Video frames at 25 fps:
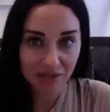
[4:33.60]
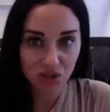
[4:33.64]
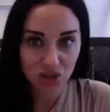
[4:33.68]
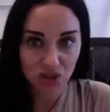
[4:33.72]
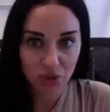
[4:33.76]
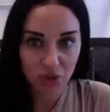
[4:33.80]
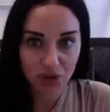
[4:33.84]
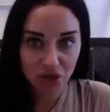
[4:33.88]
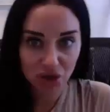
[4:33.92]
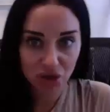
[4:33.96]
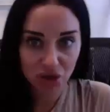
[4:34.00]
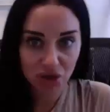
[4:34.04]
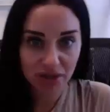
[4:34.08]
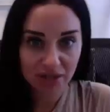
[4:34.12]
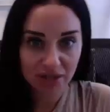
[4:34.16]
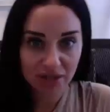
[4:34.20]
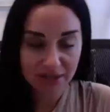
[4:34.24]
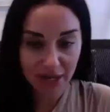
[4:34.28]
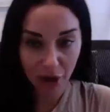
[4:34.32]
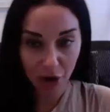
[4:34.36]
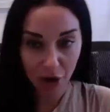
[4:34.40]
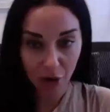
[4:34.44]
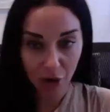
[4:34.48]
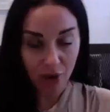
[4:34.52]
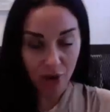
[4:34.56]
situation is
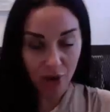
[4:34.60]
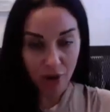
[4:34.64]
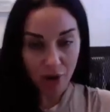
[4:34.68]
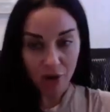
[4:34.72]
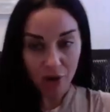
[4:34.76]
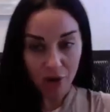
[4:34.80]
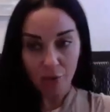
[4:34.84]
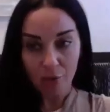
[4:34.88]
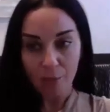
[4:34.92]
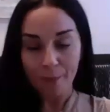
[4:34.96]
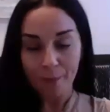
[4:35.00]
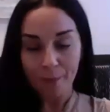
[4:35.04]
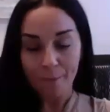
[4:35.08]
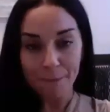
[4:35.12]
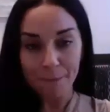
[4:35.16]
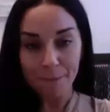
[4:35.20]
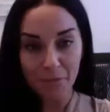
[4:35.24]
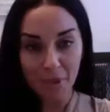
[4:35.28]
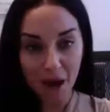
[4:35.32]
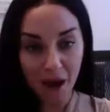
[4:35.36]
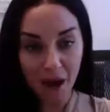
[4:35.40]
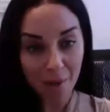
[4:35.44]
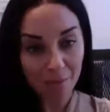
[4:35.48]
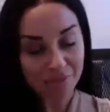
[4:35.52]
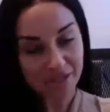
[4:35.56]
now
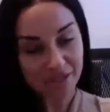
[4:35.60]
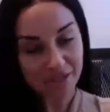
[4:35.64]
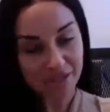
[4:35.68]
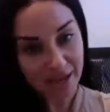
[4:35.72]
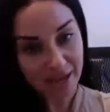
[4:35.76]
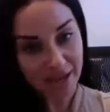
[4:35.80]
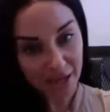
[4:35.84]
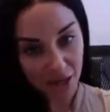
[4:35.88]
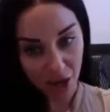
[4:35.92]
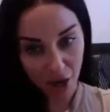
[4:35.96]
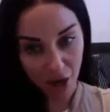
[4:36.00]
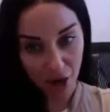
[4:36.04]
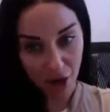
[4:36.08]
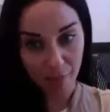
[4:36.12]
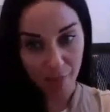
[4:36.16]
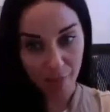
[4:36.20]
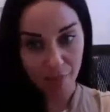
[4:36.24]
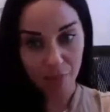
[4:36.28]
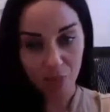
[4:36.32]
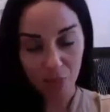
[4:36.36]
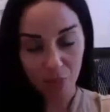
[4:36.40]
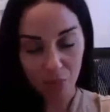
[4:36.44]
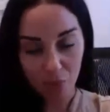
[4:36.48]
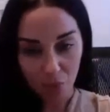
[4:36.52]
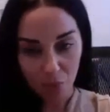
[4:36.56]
mom's
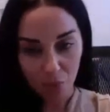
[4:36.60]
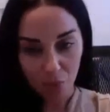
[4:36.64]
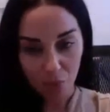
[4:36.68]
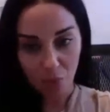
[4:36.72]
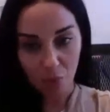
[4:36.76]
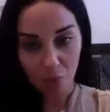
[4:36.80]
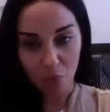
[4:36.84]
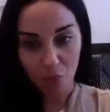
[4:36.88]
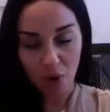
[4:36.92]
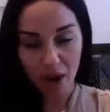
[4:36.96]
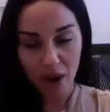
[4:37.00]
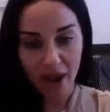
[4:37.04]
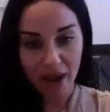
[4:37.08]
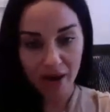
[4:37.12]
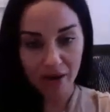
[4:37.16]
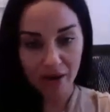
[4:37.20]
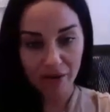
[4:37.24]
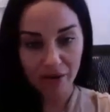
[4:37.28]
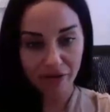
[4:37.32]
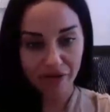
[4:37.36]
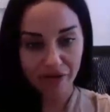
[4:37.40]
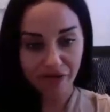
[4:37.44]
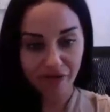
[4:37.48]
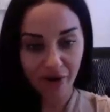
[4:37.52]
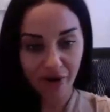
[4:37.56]
income
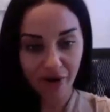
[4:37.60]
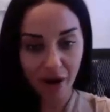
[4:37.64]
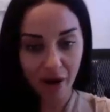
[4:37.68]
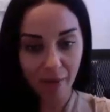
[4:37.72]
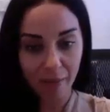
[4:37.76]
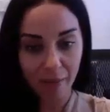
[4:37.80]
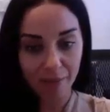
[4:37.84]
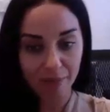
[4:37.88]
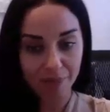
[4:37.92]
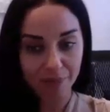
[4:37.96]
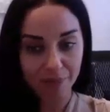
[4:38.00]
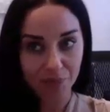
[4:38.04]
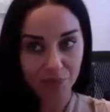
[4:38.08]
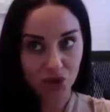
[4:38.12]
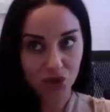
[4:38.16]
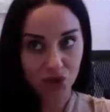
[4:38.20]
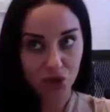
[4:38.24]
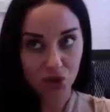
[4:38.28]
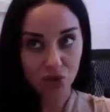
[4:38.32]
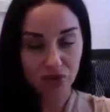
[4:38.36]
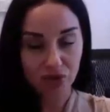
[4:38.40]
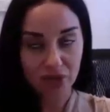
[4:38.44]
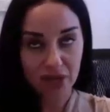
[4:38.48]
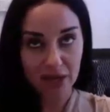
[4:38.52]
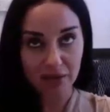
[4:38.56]
went from
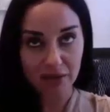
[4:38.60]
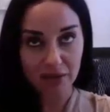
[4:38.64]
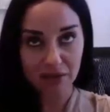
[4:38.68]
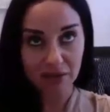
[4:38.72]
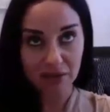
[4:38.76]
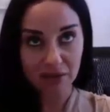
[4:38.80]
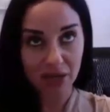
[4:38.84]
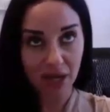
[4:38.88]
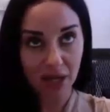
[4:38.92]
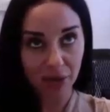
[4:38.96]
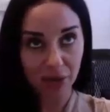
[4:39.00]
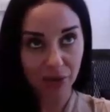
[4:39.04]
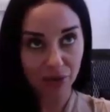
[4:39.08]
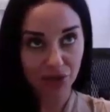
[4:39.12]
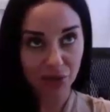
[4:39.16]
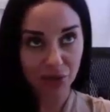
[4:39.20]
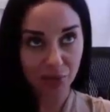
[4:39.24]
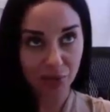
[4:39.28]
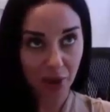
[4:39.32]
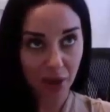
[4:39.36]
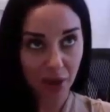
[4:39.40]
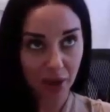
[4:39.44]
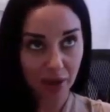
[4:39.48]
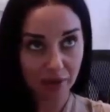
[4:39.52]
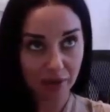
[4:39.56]
$2,000 a
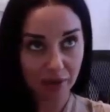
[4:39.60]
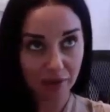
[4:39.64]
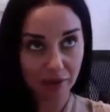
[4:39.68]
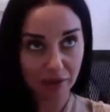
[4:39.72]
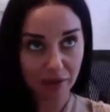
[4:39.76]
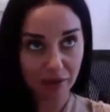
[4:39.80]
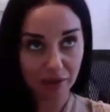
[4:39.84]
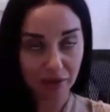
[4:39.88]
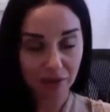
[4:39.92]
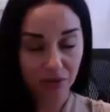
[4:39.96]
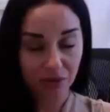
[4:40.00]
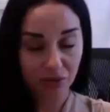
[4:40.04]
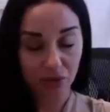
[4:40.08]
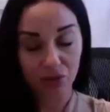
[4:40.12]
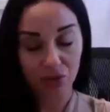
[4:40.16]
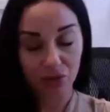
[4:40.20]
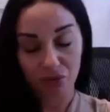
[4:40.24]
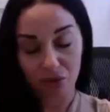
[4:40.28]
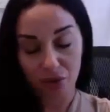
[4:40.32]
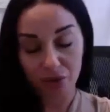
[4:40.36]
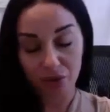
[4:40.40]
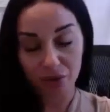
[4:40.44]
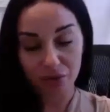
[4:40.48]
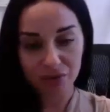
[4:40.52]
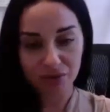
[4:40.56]
month
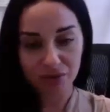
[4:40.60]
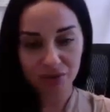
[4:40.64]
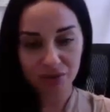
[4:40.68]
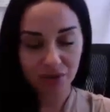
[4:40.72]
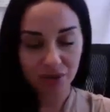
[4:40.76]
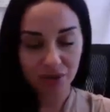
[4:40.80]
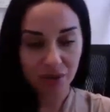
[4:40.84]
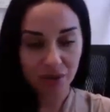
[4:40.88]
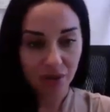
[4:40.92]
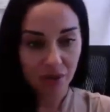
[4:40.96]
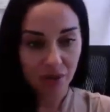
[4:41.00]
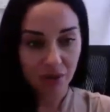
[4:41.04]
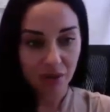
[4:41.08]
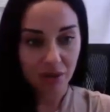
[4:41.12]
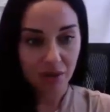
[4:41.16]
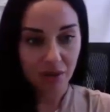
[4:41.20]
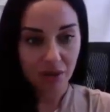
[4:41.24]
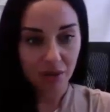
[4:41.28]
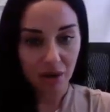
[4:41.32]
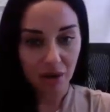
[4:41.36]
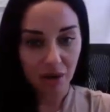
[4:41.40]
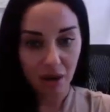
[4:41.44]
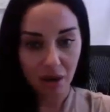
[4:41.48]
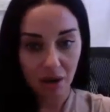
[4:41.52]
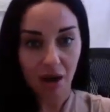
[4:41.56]
gross
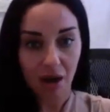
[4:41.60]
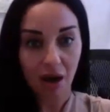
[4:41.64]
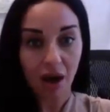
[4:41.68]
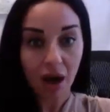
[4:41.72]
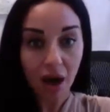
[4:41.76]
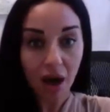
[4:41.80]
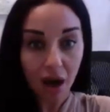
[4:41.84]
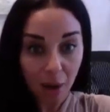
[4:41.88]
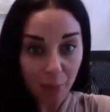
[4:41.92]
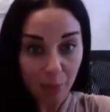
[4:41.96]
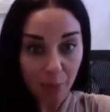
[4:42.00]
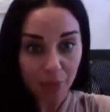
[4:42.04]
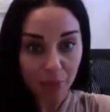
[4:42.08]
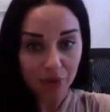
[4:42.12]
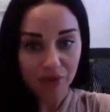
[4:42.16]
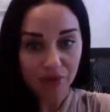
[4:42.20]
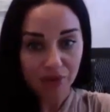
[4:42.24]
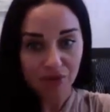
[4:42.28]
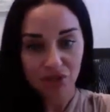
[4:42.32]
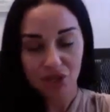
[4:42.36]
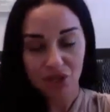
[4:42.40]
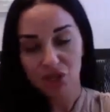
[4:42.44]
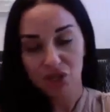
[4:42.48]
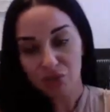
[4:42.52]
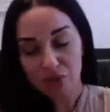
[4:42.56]
up
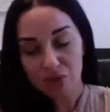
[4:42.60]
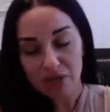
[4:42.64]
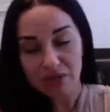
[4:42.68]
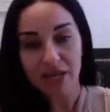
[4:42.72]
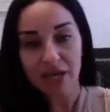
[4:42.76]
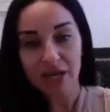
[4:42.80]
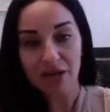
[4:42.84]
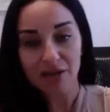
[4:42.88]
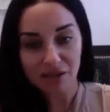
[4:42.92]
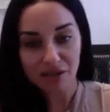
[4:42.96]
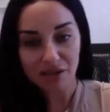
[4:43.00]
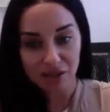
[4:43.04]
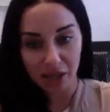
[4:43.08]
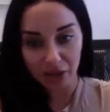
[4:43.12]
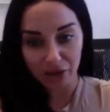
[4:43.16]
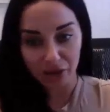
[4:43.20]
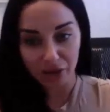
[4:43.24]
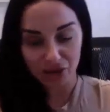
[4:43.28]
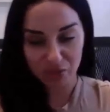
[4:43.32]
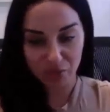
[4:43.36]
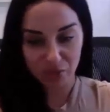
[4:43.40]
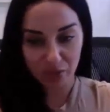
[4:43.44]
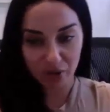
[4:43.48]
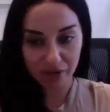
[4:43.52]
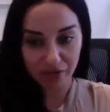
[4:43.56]
to $3,000
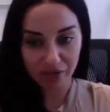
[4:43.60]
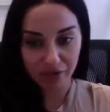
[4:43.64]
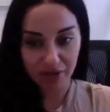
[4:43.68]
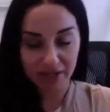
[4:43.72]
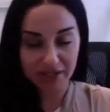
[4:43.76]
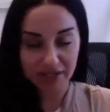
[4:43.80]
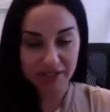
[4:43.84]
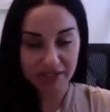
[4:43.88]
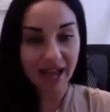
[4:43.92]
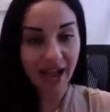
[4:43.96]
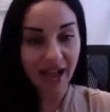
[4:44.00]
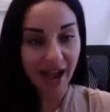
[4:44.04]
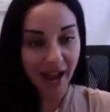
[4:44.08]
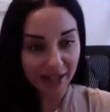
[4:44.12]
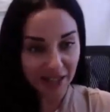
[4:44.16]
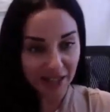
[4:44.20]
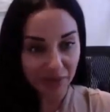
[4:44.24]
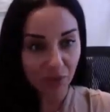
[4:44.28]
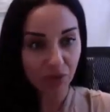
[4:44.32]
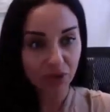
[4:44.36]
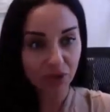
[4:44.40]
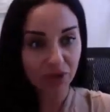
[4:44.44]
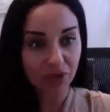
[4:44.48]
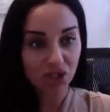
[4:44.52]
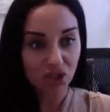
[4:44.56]
a month because the
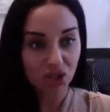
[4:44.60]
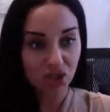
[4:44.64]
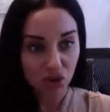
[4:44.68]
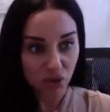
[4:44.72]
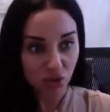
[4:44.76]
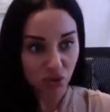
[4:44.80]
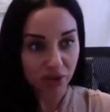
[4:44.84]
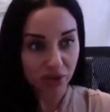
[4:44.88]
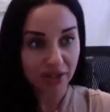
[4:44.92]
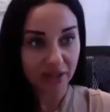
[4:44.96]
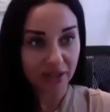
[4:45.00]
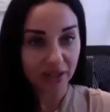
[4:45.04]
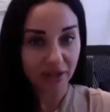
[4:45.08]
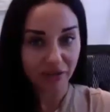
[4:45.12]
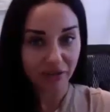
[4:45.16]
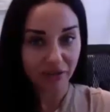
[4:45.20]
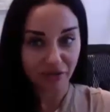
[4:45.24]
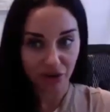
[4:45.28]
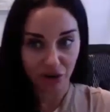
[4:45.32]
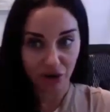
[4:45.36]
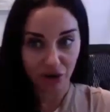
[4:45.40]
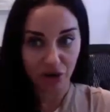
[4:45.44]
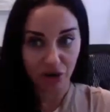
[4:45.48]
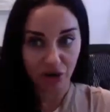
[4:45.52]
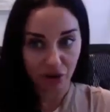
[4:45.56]
alimony is treated
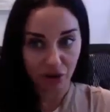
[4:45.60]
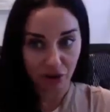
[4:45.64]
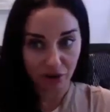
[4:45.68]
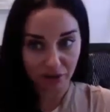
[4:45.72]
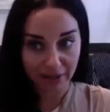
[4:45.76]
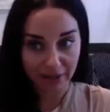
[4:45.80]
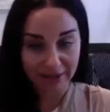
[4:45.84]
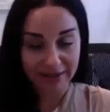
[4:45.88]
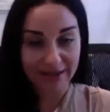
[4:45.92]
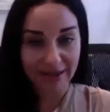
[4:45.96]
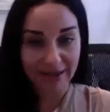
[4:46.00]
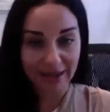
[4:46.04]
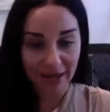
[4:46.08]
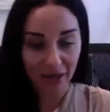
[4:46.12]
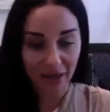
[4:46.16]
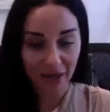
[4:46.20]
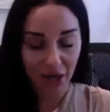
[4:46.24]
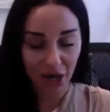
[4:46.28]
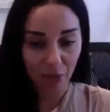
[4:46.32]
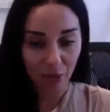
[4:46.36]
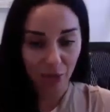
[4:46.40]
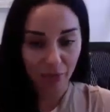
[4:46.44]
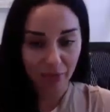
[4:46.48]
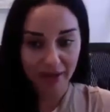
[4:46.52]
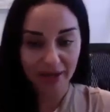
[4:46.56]
for her like
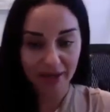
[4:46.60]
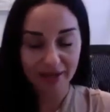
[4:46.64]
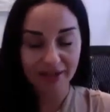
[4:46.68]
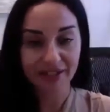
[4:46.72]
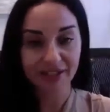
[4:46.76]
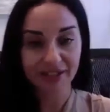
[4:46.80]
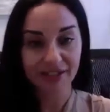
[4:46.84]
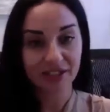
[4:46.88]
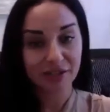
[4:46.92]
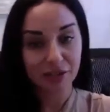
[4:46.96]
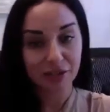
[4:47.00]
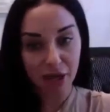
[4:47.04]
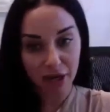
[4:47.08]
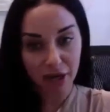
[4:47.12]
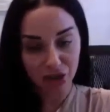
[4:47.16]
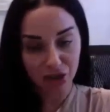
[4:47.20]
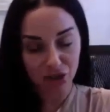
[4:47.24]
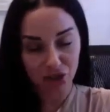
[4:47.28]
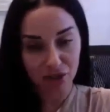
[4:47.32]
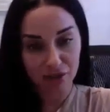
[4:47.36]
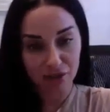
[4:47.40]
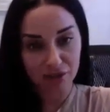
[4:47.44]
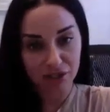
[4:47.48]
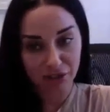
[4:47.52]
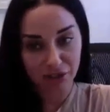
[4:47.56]
income and it's a
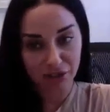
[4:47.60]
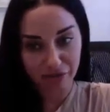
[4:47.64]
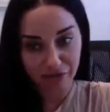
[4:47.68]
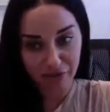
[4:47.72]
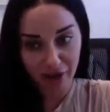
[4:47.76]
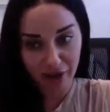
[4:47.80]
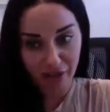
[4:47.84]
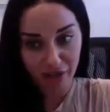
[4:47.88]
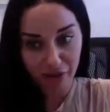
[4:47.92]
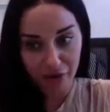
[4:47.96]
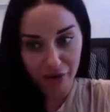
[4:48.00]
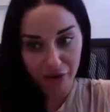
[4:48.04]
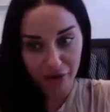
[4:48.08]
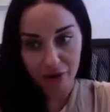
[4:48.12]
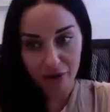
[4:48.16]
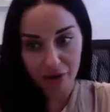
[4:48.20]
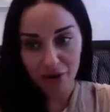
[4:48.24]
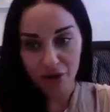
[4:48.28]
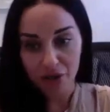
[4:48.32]
deduction to the father.